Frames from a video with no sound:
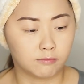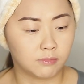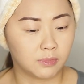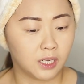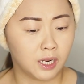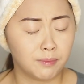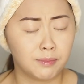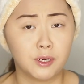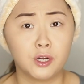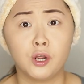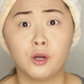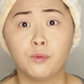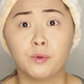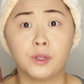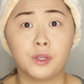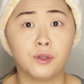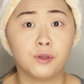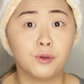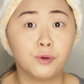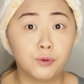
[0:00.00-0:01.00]
Let me know
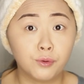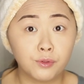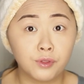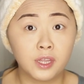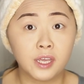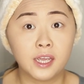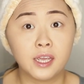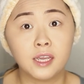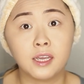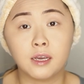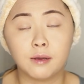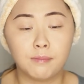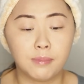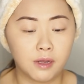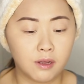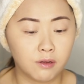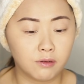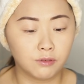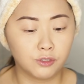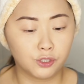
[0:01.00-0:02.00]
what you think
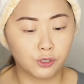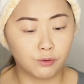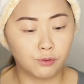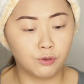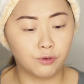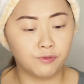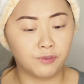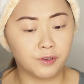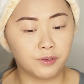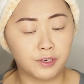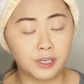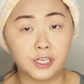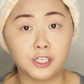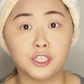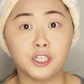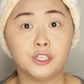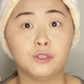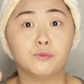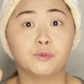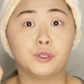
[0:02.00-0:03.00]
about Hlub
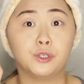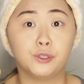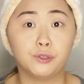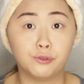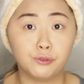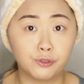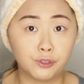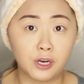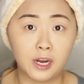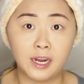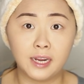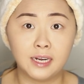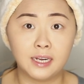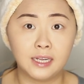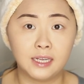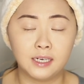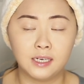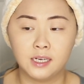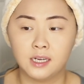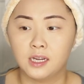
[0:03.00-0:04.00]
Foundation when you tried
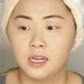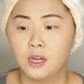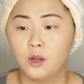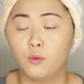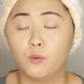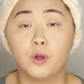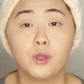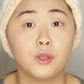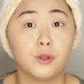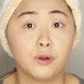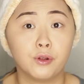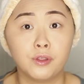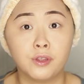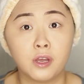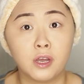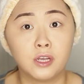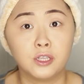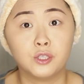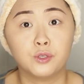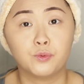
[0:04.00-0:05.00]
it, what your
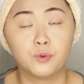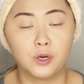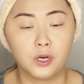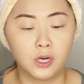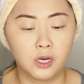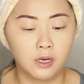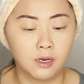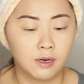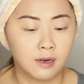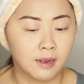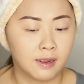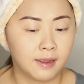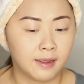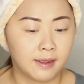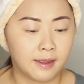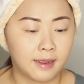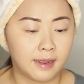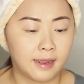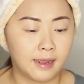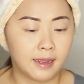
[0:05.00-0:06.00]
thoughts were,
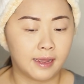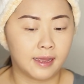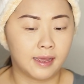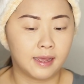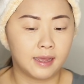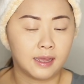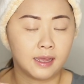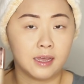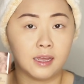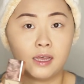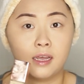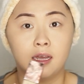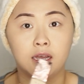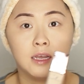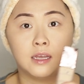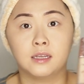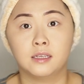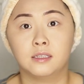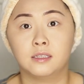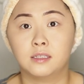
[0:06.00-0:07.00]

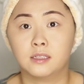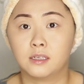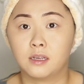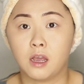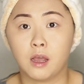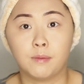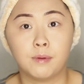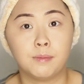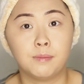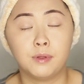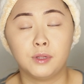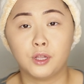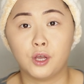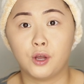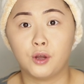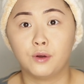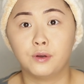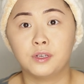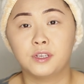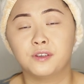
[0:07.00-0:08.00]
and comment
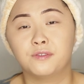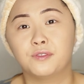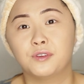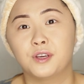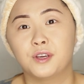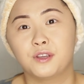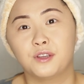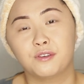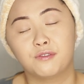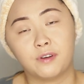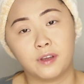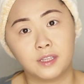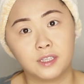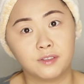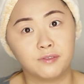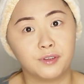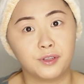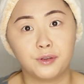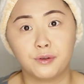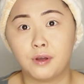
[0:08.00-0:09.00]
below. And if you find
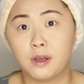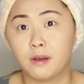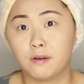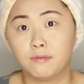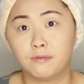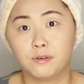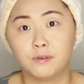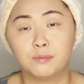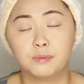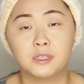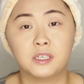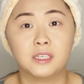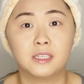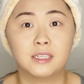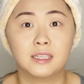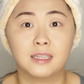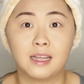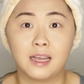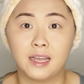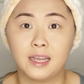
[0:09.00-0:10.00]
this video helpful,
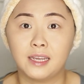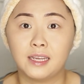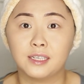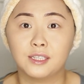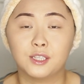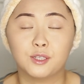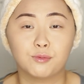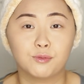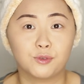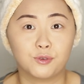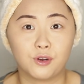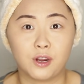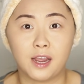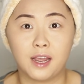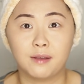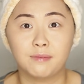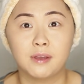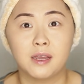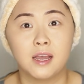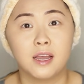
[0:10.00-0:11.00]
please like and
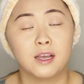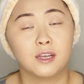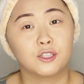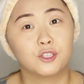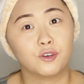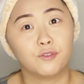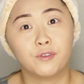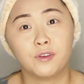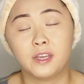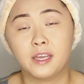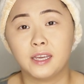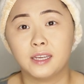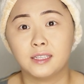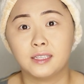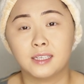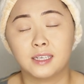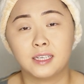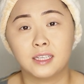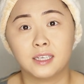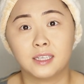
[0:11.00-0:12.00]
subscribe. And don't forget
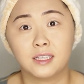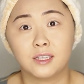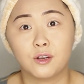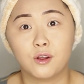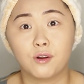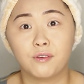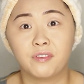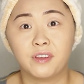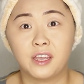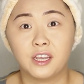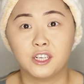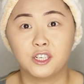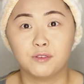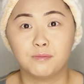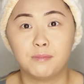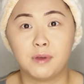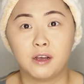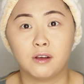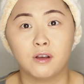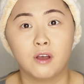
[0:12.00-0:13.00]
to click the
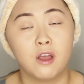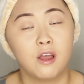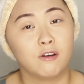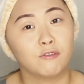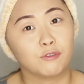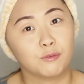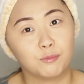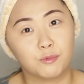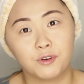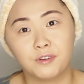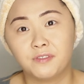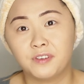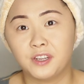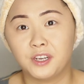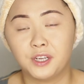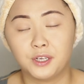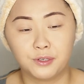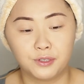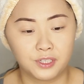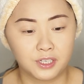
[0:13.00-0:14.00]
notification bell for more
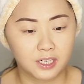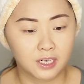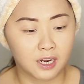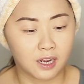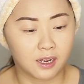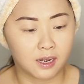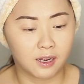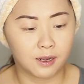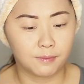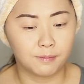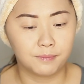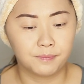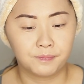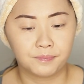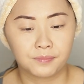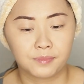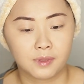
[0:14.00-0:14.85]
videos to come.